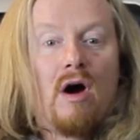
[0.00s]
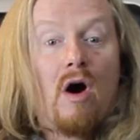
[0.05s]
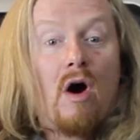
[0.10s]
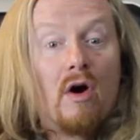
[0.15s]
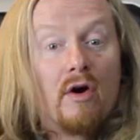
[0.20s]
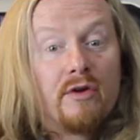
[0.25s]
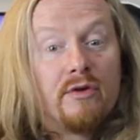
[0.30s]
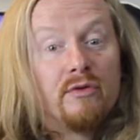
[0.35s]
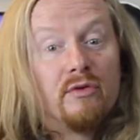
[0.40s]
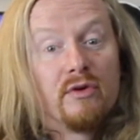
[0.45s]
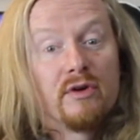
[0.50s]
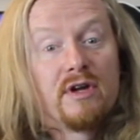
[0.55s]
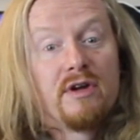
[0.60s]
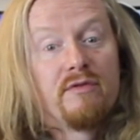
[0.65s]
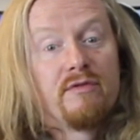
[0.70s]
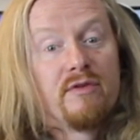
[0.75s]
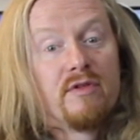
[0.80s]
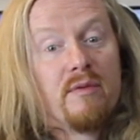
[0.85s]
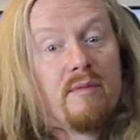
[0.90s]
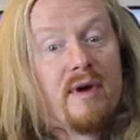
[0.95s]
Are you looking
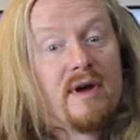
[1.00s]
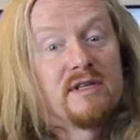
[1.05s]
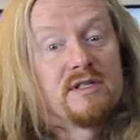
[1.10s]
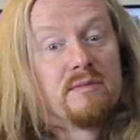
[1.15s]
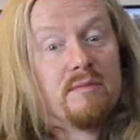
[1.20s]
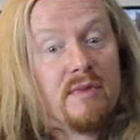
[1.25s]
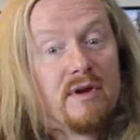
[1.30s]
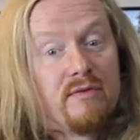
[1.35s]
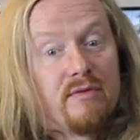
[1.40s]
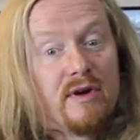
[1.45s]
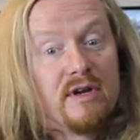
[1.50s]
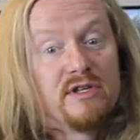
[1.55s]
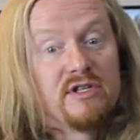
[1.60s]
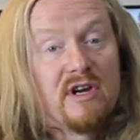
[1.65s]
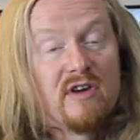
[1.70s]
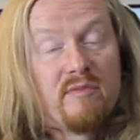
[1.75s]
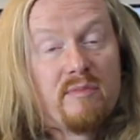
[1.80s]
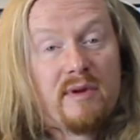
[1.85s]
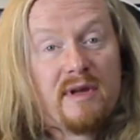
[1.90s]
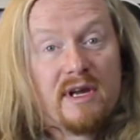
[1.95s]
for the best mid-range
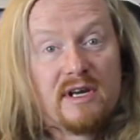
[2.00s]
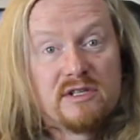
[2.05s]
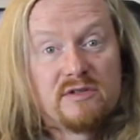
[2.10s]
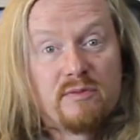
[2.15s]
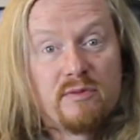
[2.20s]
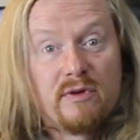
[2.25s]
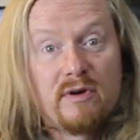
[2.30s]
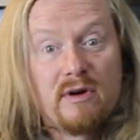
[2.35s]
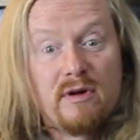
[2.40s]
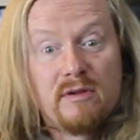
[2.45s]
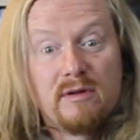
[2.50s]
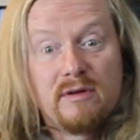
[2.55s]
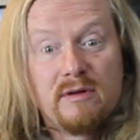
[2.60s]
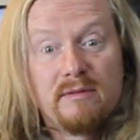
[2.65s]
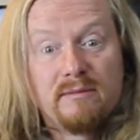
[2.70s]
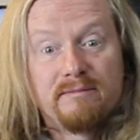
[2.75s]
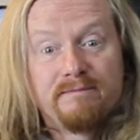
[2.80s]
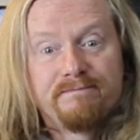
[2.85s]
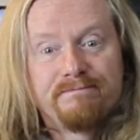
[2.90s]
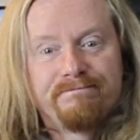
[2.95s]
FPS per dollar?
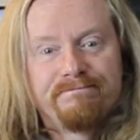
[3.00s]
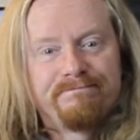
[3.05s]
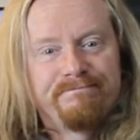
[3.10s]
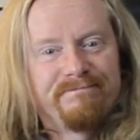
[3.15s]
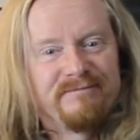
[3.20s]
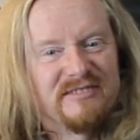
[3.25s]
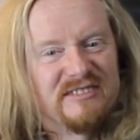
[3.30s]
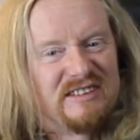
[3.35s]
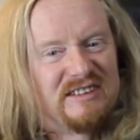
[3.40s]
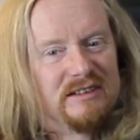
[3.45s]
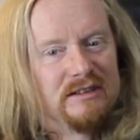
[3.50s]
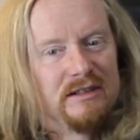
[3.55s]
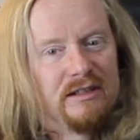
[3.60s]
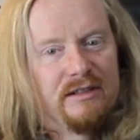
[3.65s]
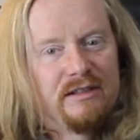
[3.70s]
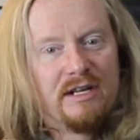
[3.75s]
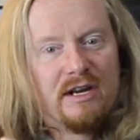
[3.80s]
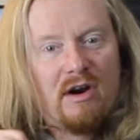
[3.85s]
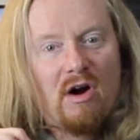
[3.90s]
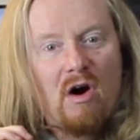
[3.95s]

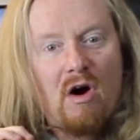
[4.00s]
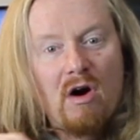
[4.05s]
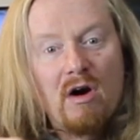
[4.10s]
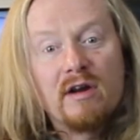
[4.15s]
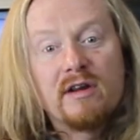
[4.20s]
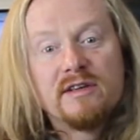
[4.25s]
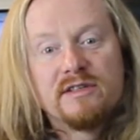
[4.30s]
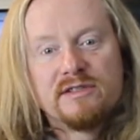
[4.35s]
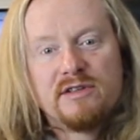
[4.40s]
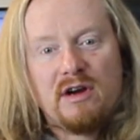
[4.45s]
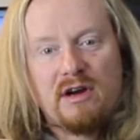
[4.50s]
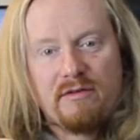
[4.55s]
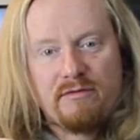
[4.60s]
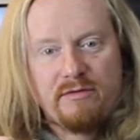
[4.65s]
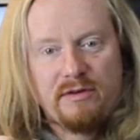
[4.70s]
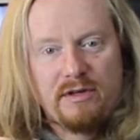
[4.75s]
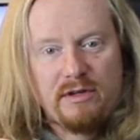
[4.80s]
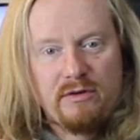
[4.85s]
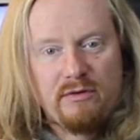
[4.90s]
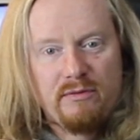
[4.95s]
Then Arc is not
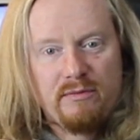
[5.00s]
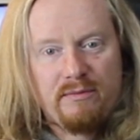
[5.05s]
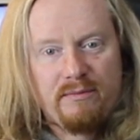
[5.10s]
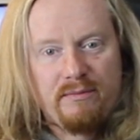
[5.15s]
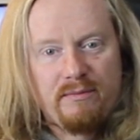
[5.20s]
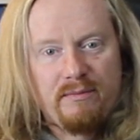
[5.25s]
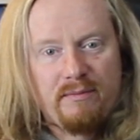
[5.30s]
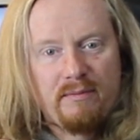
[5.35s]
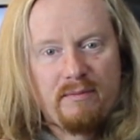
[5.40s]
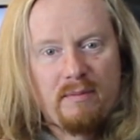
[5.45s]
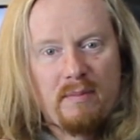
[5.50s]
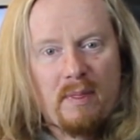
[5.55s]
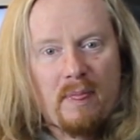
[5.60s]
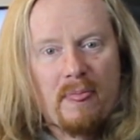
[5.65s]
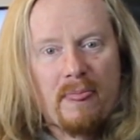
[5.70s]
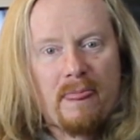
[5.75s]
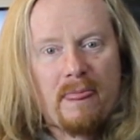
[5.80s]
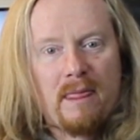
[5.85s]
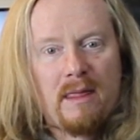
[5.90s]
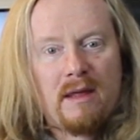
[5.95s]
for you.
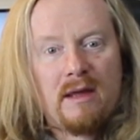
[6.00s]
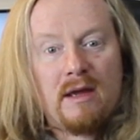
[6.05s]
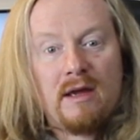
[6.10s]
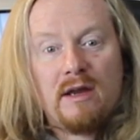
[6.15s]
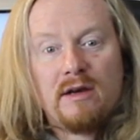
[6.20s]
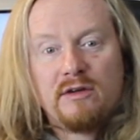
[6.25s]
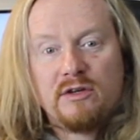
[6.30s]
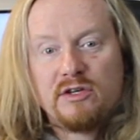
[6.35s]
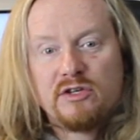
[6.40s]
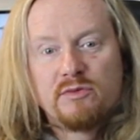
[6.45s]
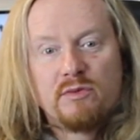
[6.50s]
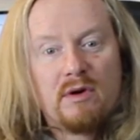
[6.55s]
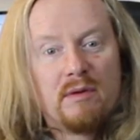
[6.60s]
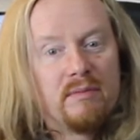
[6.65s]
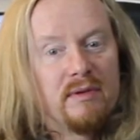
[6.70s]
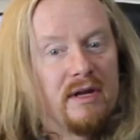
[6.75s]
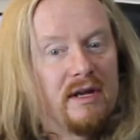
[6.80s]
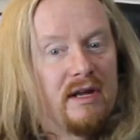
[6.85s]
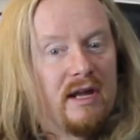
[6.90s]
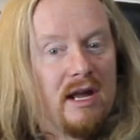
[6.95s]
Do you just want to
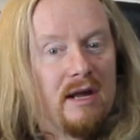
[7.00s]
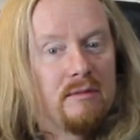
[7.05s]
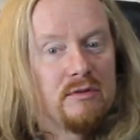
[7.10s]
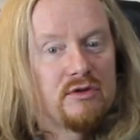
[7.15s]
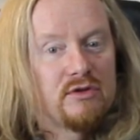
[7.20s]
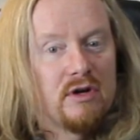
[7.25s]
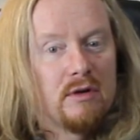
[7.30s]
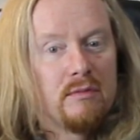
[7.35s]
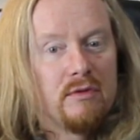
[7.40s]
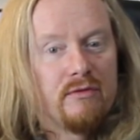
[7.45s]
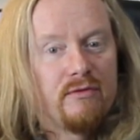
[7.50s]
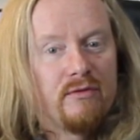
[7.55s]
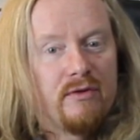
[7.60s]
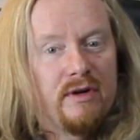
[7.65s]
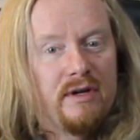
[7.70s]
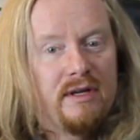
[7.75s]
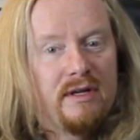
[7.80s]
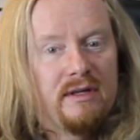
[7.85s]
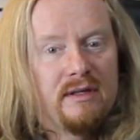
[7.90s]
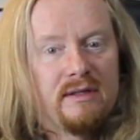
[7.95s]
play games
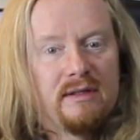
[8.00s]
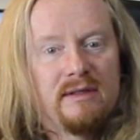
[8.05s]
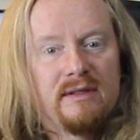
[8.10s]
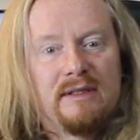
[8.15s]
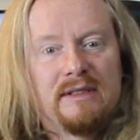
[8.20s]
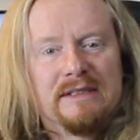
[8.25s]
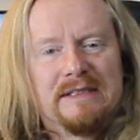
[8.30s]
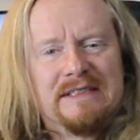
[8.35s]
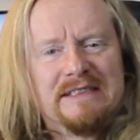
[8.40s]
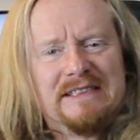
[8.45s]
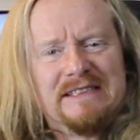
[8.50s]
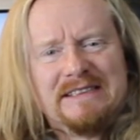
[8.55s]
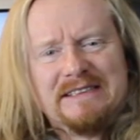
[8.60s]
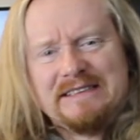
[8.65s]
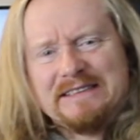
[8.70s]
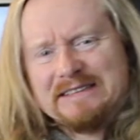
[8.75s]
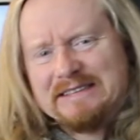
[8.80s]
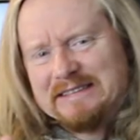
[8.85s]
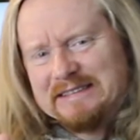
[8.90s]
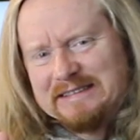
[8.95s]
trouble-free?
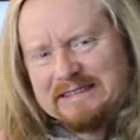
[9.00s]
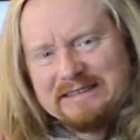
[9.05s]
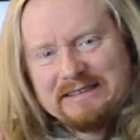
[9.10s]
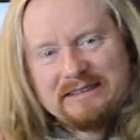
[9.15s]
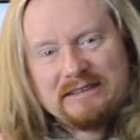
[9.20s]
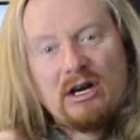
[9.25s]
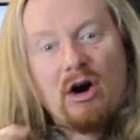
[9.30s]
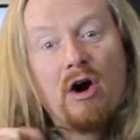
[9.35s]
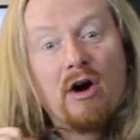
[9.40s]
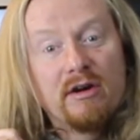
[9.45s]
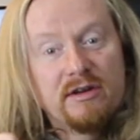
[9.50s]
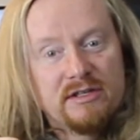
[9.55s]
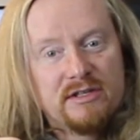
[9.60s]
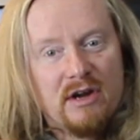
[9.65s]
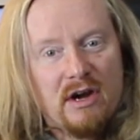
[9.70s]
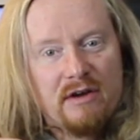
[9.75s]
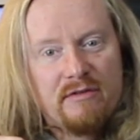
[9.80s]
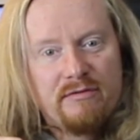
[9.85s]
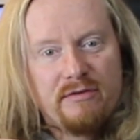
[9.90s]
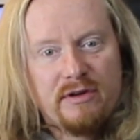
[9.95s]
Arc's
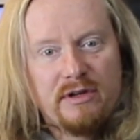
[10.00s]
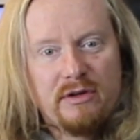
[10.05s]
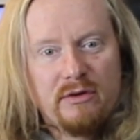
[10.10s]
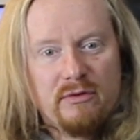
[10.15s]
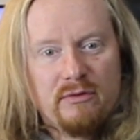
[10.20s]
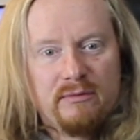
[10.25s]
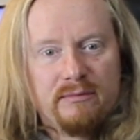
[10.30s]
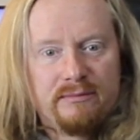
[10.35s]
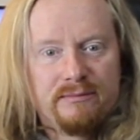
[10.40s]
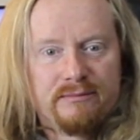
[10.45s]
not for you.